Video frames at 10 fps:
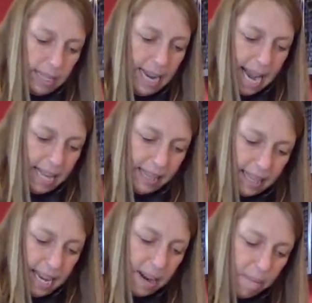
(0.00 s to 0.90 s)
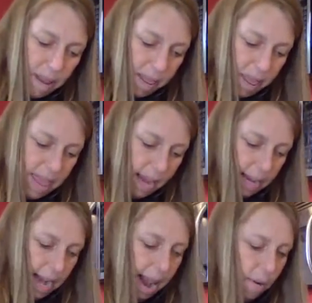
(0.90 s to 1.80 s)
get a little bit thick
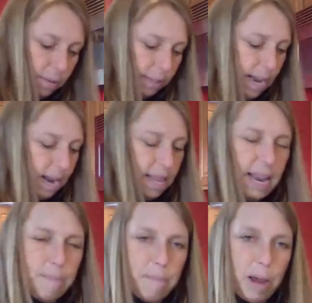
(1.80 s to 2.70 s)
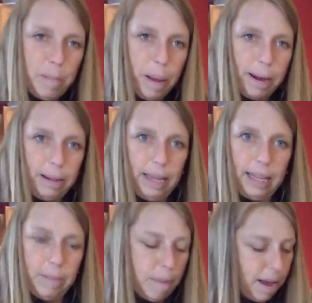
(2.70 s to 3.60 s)
now. It's kind of like a mud puddle, like
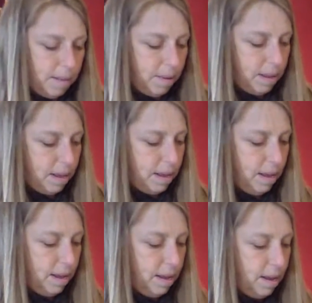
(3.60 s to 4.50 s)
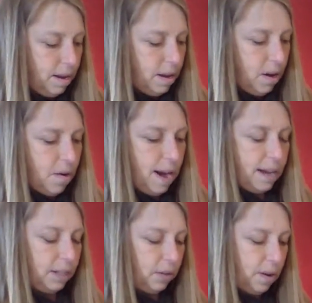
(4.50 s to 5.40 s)
at the bottom of the... All
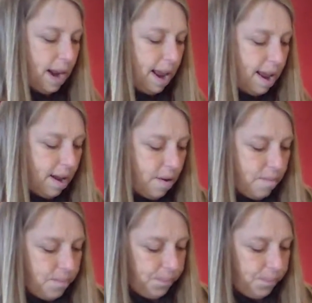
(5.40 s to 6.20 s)
right, so now